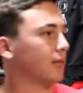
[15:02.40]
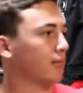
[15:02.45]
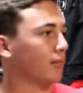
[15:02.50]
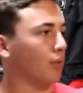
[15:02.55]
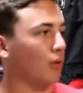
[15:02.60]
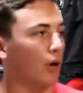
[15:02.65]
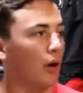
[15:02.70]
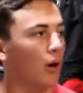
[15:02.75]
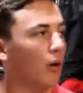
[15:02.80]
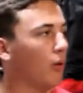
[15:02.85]

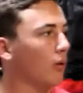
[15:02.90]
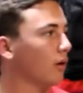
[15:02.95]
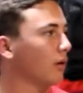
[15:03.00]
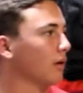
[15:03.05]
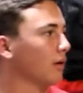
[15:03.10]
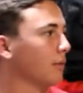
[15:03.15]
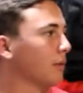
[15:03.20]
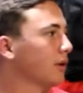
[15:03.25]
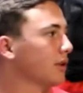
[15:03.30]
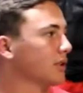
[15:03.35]
It
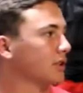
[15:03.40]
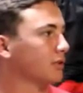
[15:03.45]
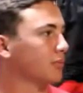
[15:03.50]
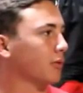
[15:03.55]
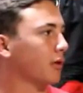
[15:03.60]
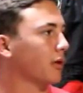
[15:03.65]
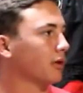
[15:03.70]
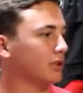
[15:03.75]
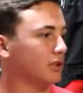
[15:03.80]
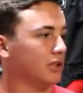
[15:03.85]
broke. I mean, this is
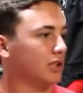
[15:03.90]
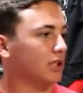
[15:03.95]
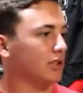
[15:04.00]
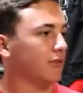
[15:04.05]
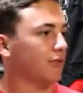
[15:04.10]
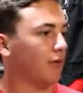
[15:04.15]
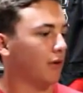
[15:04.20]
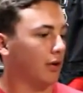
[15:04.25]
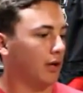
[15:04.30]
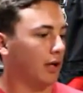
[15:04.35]
probably
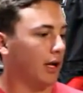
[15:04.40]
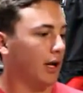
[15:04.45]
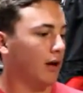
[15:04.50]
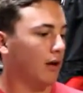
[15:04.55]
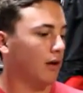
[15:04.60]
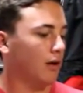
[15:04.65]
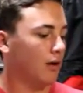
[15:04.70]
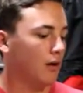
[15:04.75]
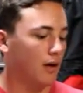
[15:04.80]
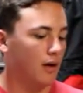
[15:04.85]
6 foot
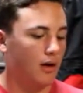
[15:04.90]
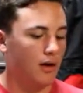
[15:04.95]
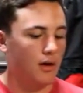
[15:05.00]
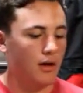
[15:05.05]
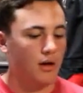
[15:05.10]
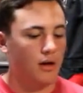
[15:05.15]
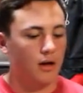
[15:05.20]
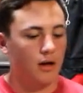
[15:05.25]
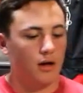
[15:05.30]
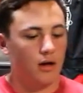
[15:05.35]
now.
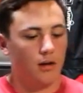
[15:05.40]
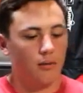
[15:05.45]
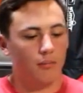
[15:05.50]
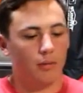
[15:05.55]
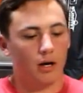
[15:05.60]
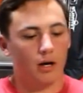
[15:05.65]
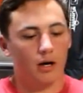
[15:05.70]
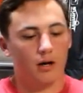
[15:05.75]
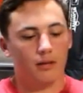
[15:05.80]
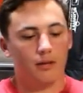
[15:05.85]

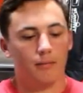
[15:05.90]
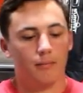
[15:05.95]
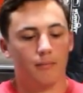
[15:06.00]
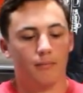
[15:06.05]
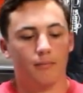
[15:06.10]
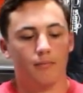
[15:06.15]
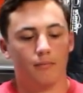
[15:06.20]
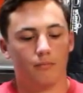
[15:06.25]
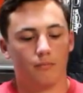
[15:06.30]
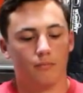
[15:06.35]
But
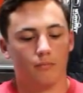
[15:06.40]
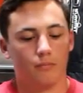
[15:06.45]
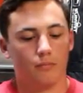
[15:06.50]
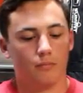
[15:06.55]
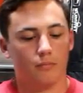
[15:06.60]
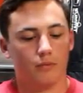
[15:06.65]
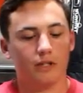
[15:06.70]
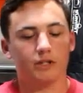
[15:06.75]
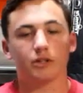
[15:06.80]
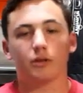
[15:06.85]

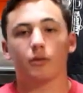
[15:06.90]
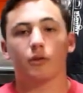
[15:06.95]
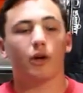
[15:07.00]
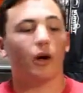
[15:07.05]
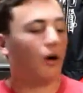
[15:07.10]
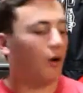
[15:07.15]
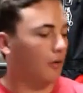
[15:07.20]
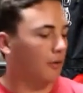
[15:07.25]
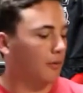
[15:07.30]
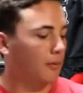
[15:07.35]
these are
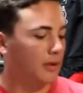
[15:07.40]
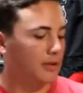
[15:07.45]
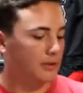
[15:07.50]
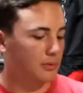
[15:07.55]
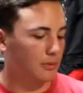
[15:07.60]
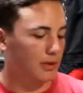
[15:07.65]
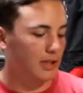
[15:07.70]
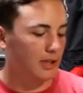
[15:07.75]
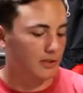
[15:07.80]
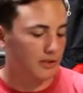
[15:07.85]
the only
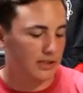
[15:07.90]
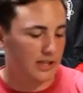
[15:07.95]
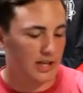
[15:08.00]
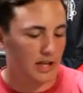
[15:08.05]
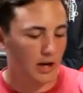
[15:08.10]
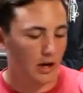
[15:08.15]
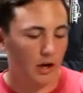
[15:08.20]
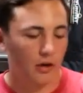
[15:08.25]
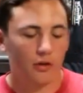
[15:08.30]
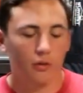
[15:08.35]
reason we use
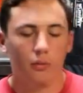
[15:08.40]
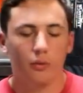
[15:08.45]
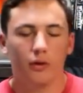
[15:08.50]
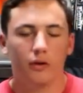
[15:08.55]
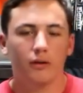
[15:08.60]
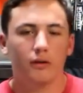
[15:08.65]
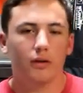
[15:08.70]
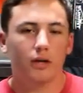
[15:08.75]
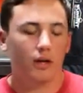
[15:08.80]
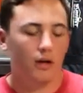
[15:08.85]
that other
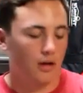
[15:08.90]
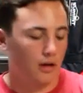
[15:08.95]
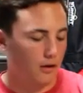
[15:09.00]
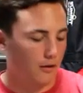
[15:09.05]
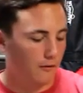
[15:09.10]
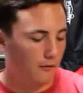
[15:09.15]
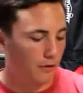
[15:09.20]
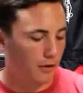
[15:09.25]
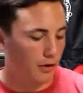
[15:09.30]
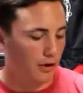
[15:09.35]
one
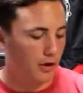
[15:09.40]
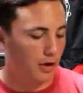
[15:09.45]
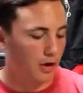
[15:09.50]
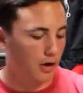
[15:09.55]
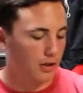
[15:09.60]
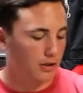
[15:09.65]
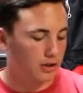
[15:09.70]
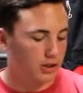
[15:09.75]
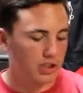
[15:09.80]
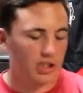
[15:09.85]

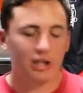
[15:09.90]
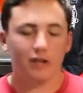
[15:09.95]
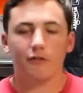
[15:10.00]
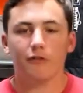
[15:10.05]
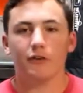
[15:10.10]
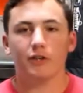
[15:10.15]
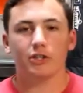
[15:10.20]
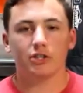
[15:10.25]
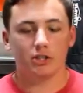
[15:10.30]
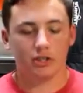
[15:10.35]
for
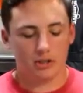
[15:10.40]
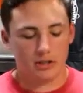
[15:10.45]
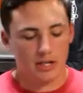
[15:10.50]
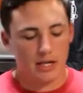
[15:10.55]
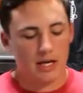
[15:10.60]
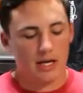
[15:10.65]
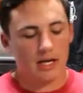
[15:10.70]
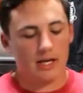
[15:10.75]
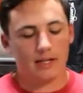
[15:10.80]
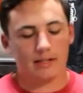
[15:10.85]
jig fishing
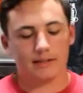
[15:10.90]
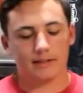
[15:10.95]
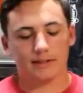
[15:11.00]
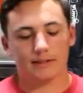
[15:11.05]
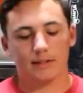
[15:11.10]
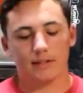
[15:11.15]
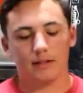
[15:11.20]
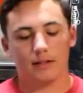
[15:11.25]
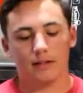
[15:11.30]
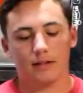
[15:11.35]

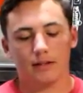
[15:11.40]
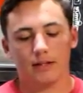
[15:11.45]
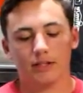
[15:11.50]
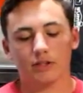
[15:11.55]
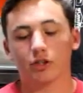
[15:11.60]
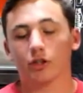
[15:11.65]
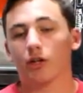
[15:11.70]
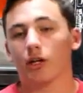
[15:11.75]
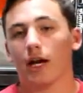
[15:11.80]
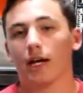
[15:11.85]
is
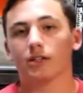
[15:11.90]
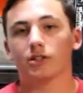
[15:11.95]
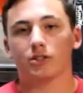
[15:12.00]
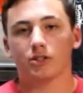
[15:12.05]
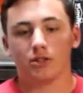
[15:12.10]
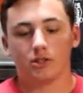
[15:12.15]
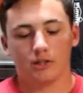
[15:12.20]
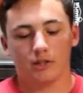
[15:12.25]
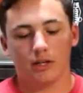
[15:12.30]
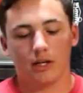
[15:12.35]
these are, as
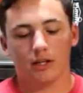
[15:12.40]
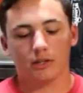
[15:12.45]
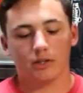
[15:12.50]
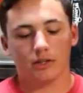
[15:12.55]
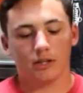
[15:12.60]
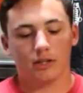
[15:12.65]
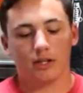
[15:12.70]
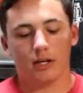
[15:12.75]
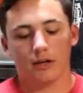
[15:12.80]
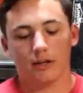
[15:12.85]

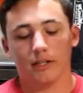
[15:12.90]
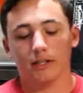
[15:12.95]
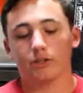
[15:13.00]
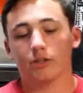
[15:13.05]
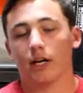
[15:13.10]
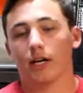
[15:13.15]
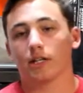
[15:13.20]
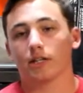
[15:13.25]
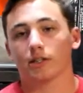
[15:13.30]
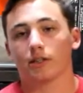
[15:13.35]
you can tell,
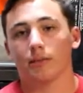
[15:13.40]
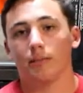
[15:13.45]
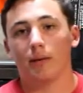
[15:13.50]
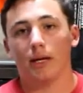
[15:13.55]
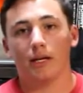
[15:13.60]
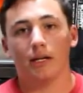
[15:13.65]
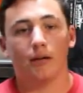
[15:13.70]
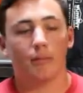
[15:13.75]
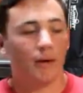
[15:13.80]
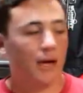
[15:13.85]
these are actually
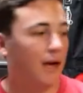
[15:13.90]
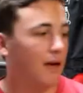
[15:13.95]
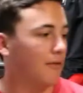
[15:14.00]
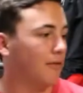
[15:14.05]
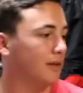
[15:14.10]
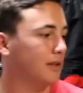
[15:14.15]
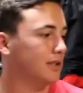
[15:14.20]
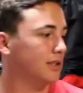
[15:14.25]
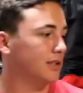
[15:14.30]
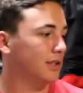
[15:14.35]
medium
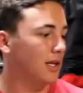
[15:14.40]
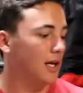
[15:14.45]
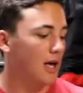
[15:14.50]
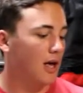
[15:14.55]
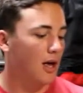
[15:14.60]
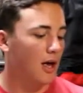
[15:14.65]
heavies.